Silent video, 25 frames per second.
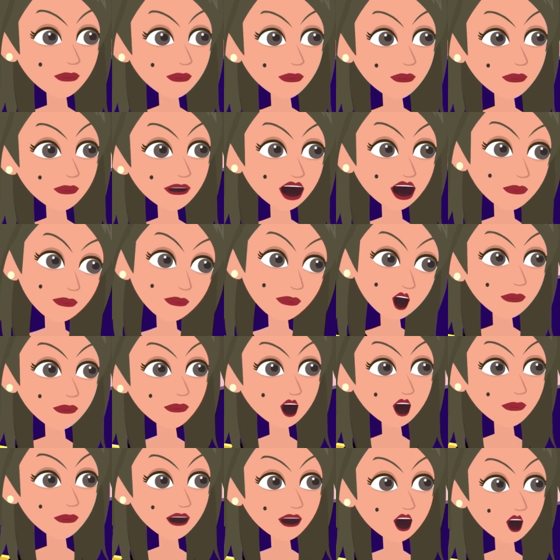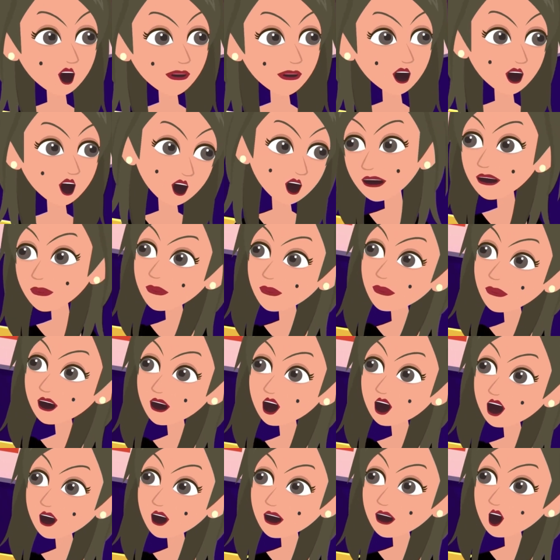you finished talking? Not yet?
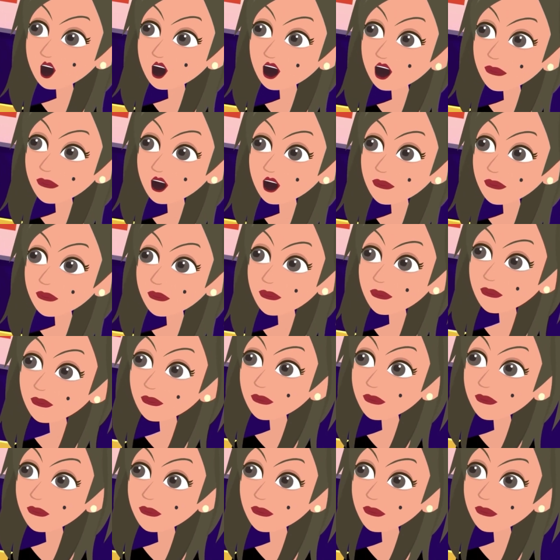You have to look